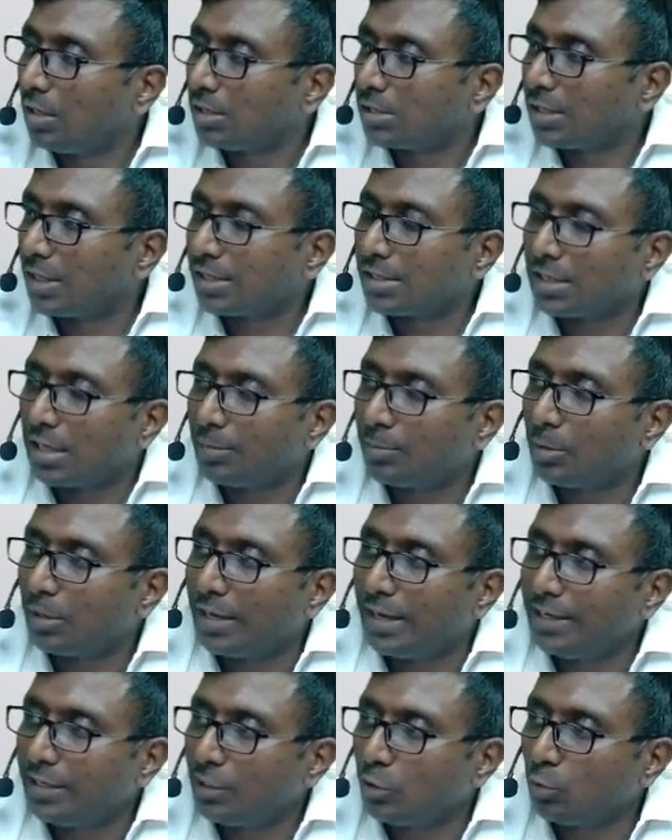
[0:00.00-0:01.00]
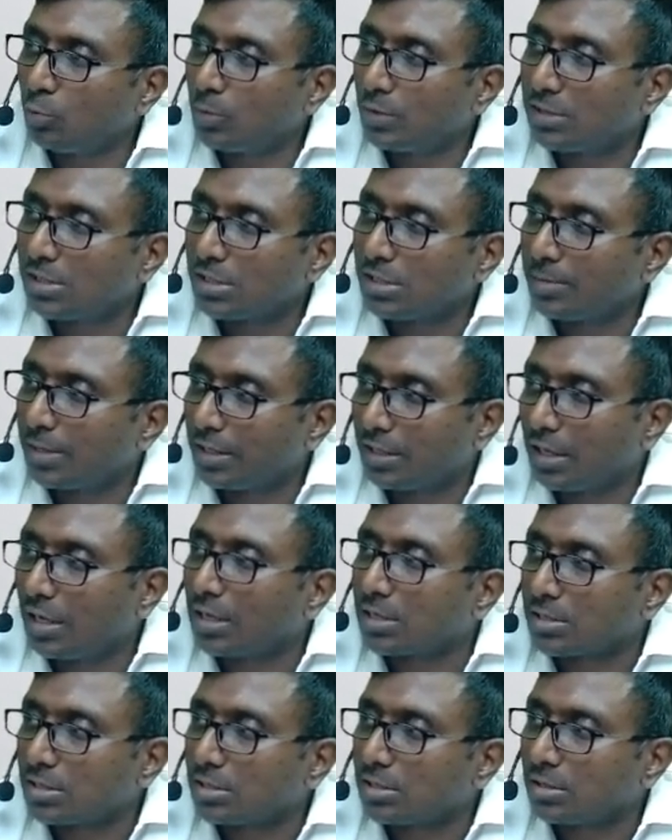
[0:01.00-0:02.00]
For example, 90 rupees is my
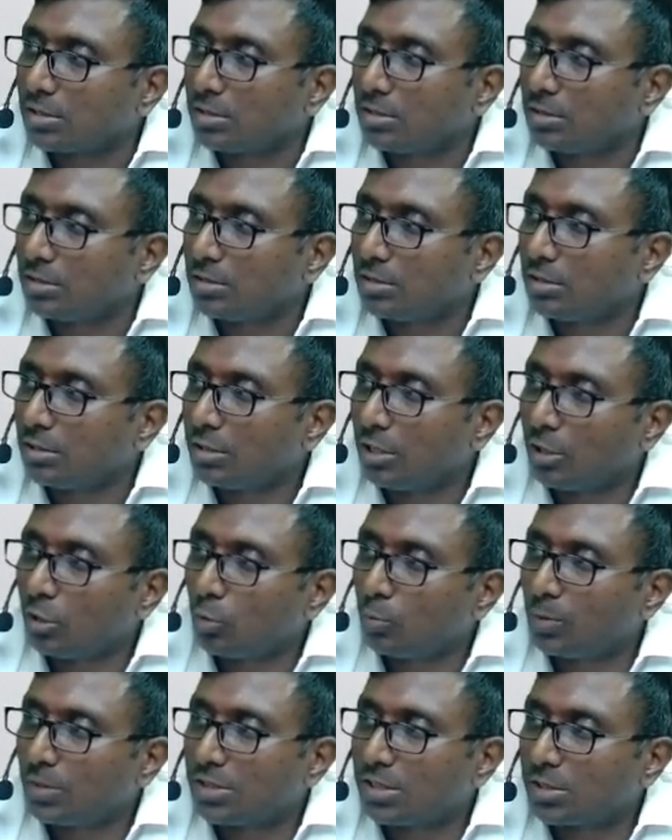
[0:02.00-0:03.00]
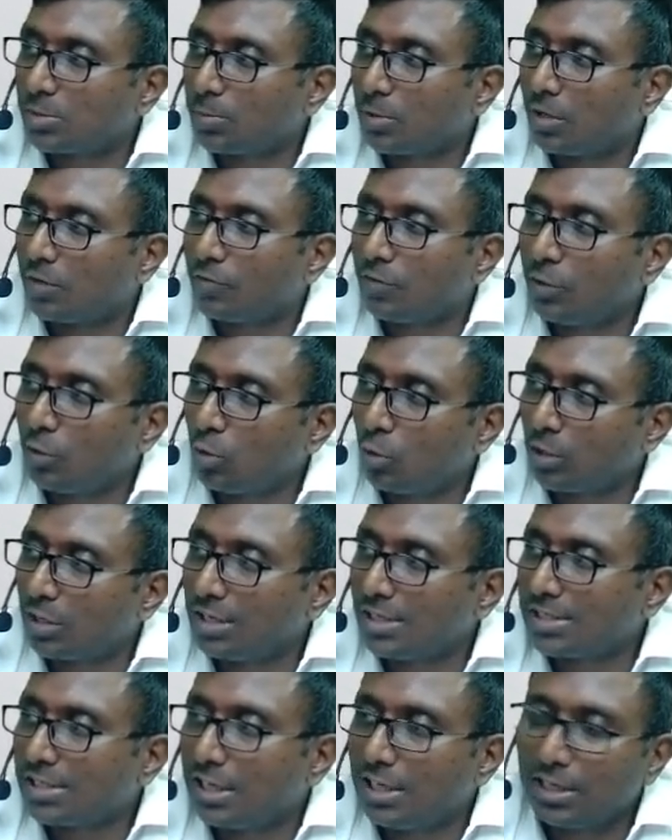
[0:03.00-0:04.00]
cost, 10 rupees is profit, totally
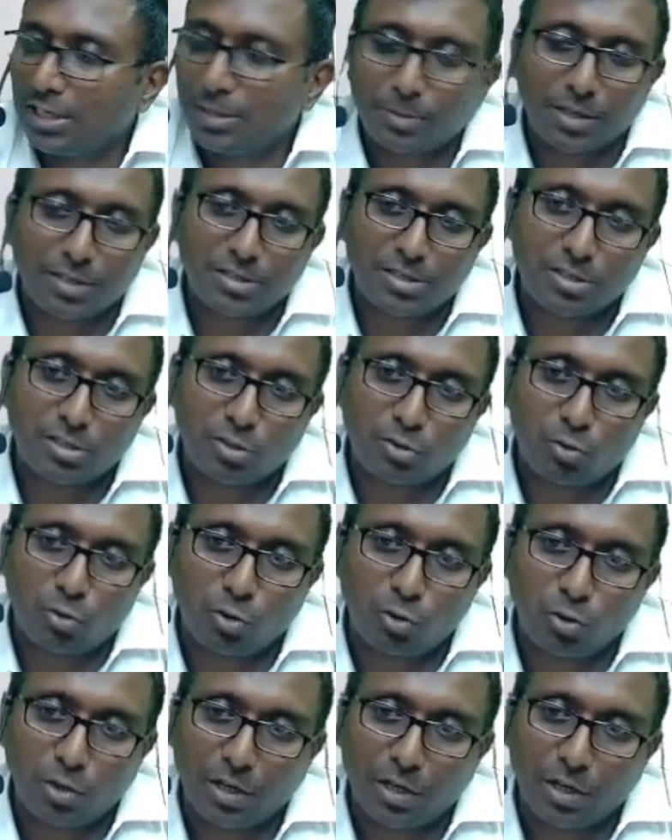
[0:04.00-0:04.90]
selling price is equal to